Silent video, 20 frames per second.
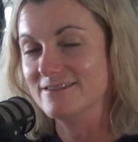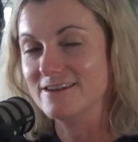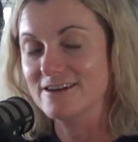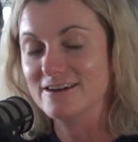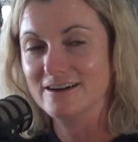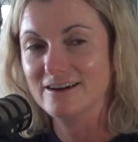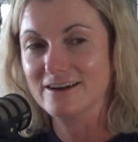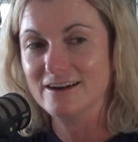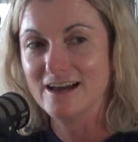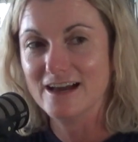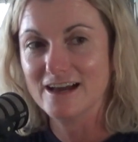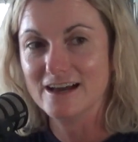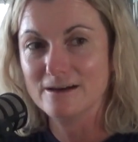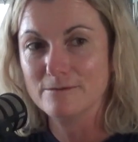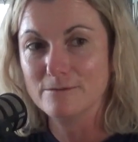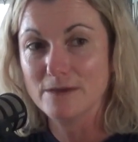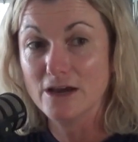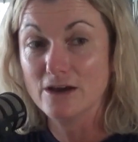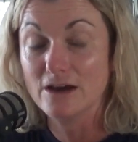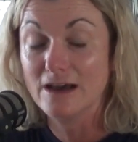No,
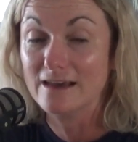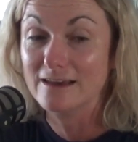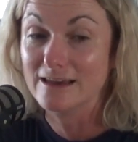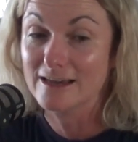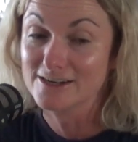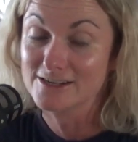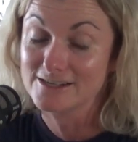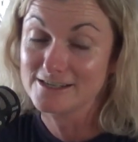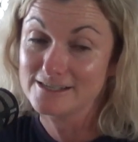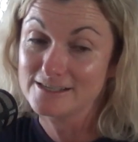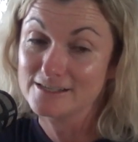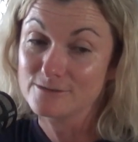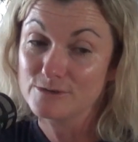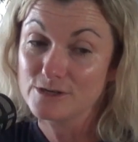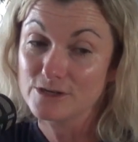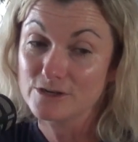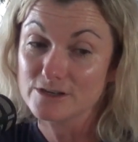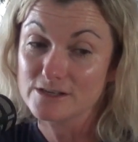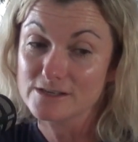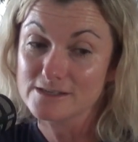actually, to be
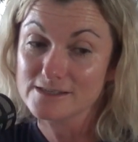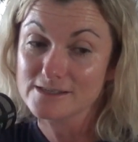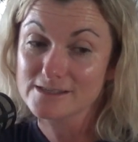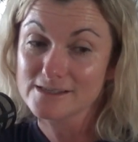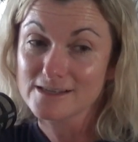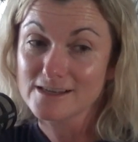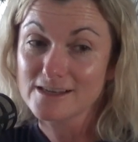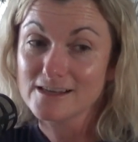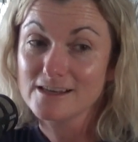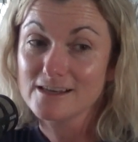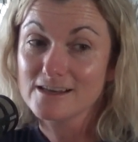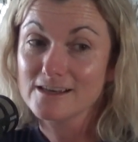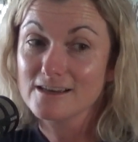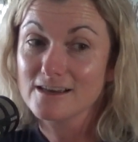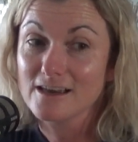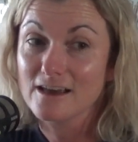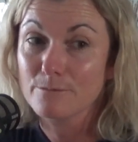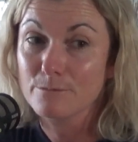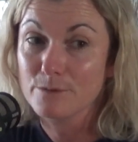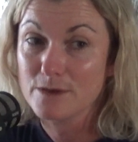honest,
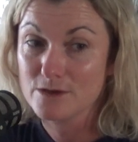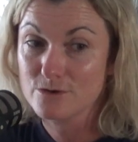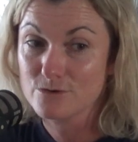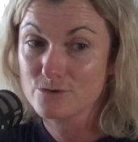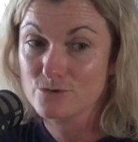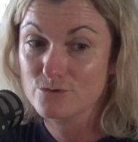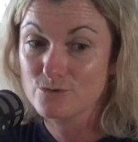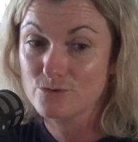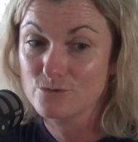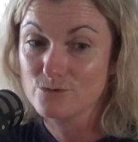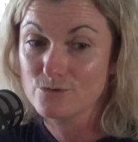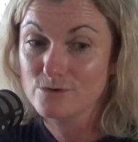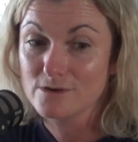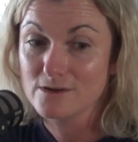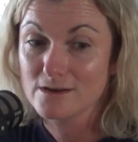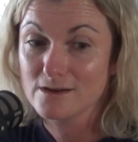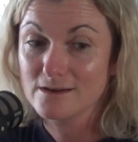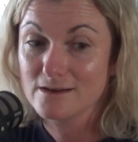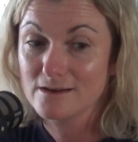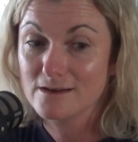a pickle
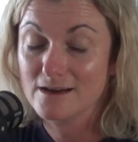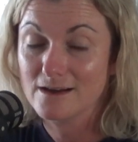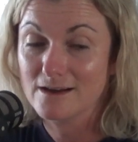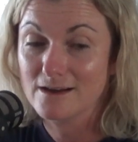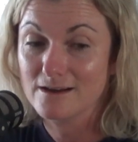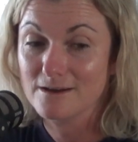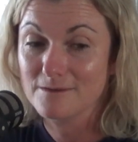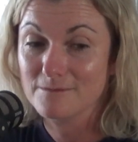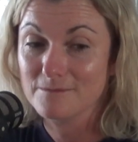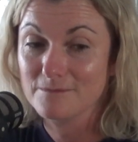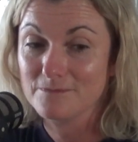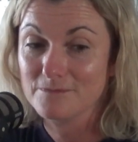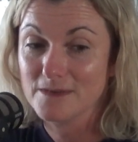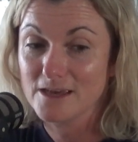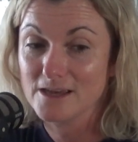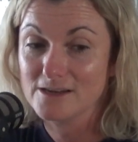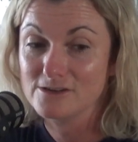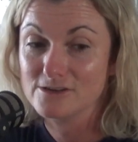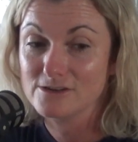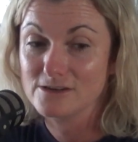and
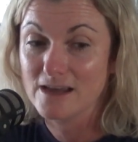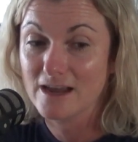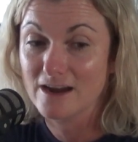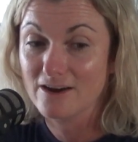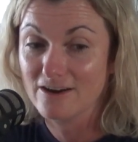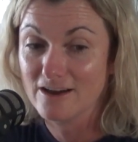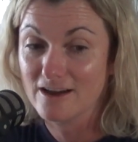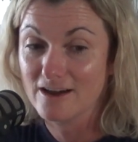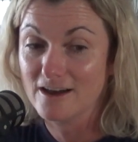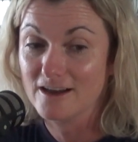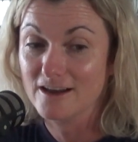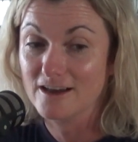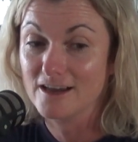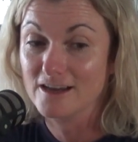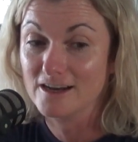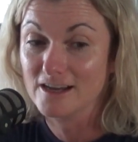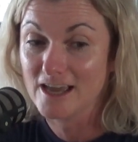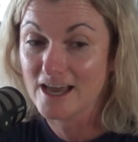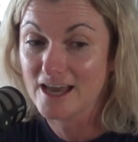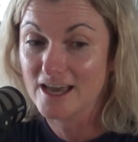Ariana
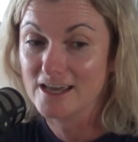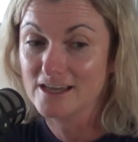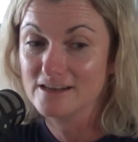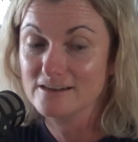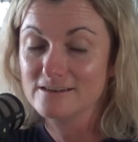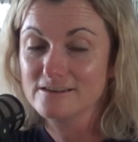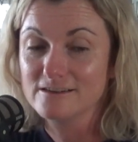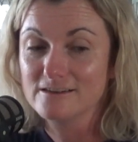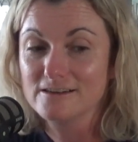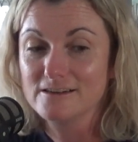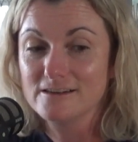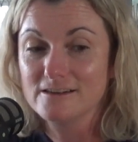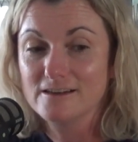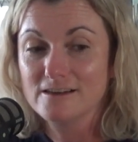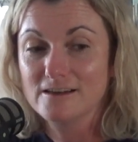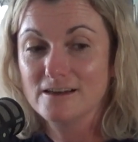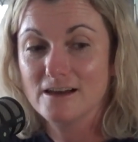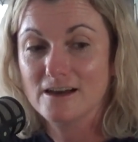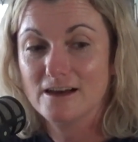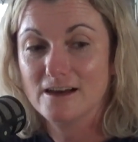and Kate
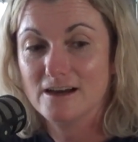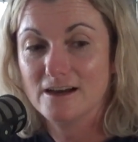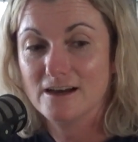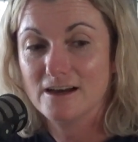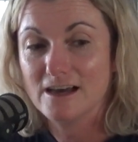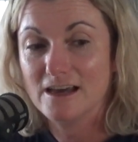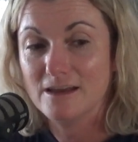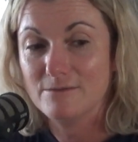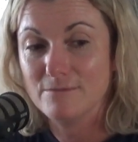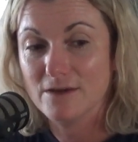and